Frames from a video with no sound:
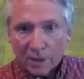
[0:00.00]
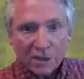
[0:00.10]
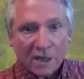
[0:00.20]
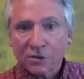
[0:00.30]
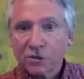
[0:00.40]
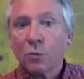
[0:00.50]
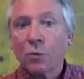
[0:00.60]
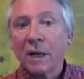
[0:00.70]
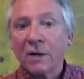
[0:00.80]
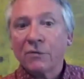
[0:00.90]
tests or
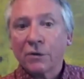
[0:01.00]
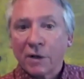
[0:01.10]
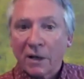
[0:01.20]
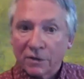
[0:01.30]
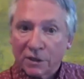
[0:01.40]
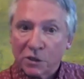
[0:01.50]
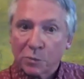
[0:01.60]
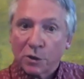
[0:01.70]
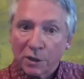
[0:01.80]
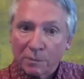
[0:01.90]
whatever that have a
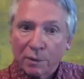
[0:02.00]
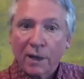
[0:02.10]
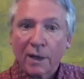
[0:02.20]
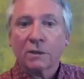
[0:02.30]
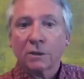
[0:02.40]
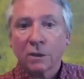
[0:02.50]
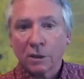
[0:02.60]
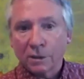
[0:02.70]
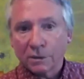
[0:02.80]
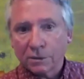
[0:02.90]
disparate impact
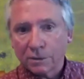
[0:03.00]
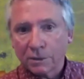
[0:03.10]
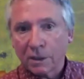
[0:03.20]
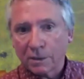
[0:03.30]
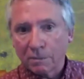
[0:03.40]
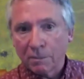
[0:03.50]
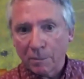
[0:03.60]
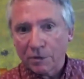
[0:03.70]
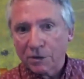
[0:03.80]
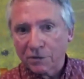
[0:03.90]
on
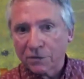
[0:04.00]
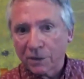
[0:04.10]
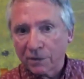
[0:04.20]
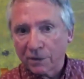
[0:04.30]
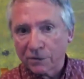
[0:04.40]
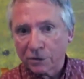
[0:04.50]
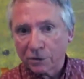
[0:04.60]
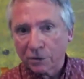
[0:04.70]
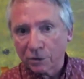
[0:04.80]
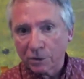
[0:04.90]
members of
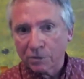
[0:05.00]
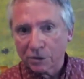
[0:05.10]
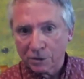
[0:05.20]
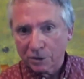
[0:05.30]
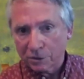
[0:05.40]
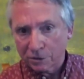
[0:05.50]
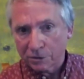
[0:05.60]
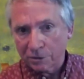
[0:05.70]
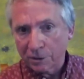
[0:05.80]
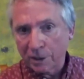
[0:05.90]
certain groups,
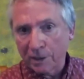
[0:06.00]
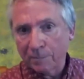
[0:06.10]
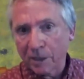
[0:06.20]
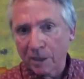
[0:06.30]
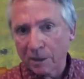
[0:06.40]
certain